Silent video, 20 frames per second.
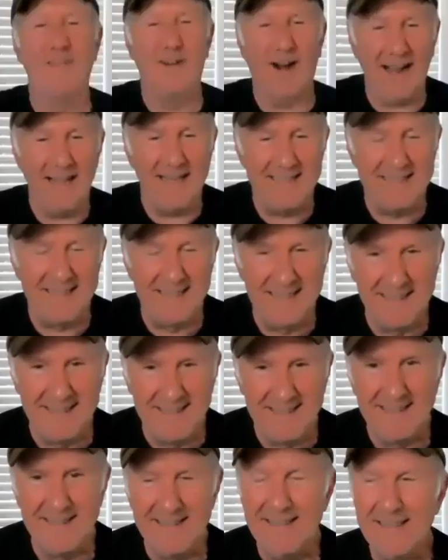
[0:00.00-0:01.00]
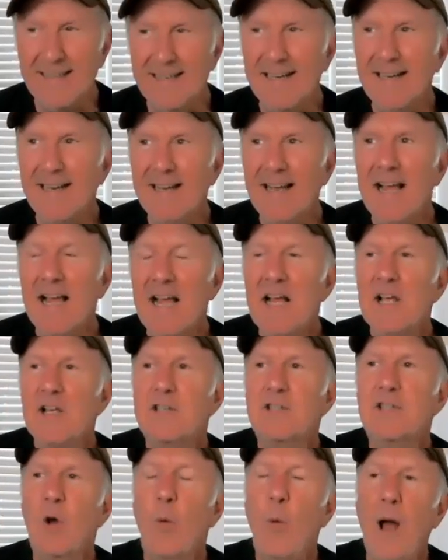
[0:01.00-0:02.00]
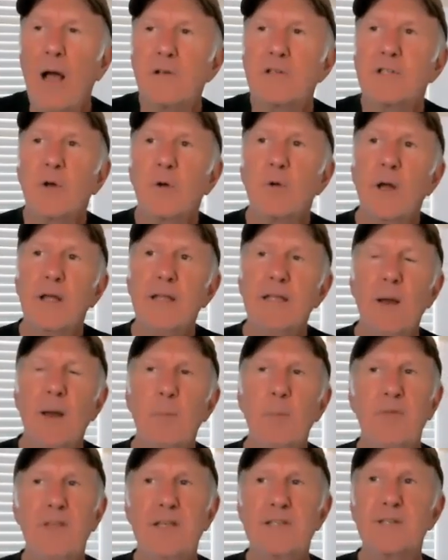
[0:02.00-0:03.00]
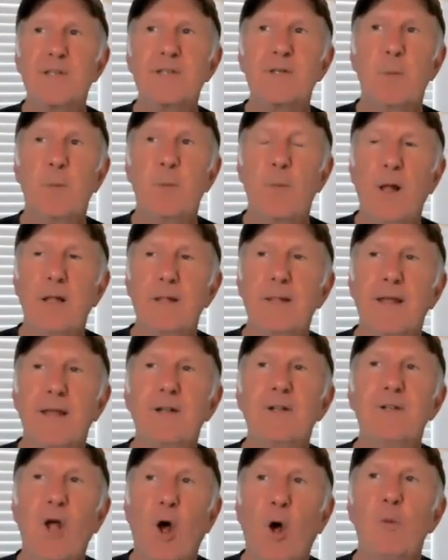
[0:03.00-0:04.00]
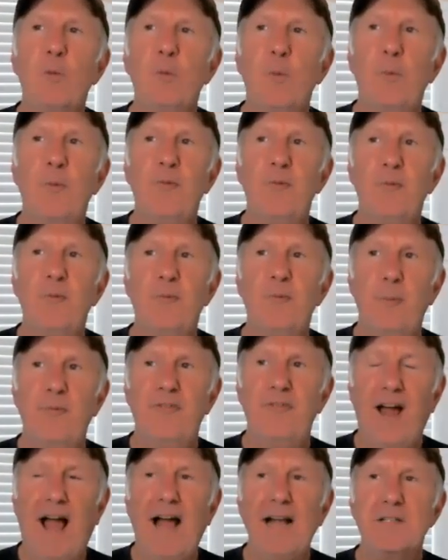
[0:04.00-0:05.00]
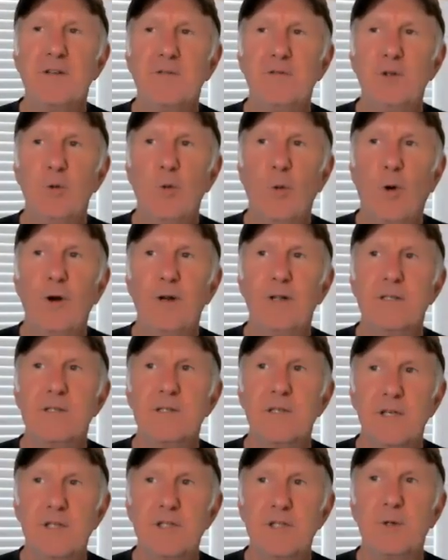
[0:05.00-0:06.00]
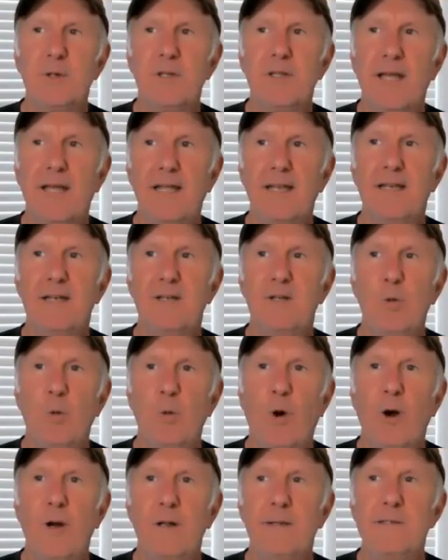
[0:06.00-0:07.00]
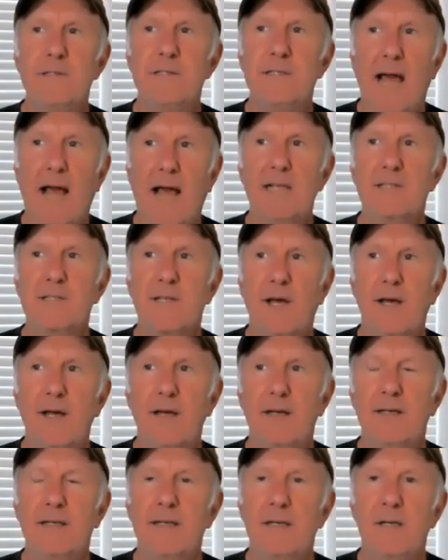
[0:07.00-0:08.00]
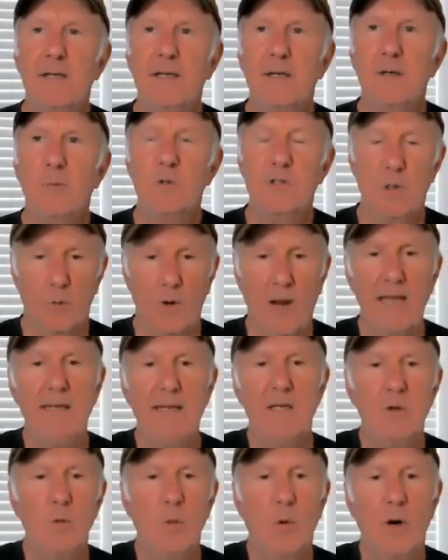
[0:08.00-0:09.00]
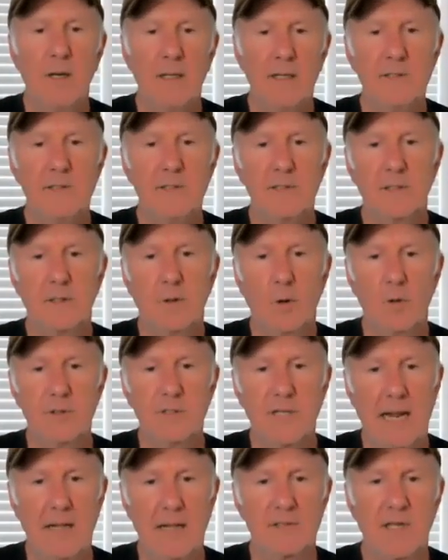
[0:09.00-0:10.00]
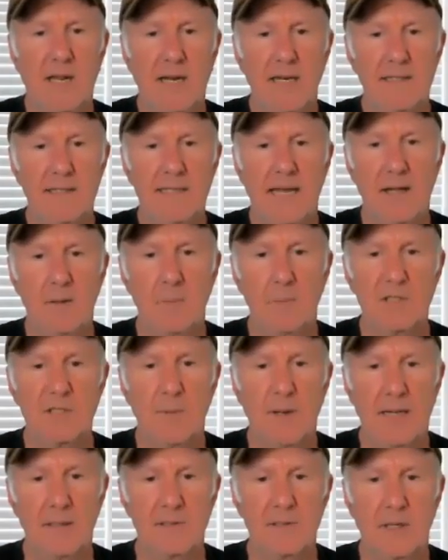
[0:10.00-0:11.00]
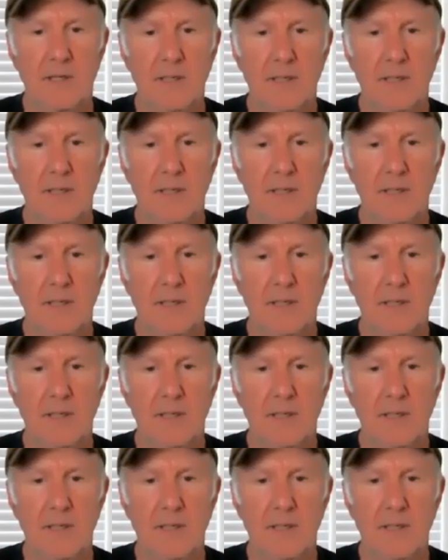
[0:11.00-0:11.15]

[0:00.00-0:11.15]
Right. So, wow. So yeah, this is a little known fact of New Orleans history, that New Orleans NASA, was it right in New Orleans or is it outside of town? Must have been outside.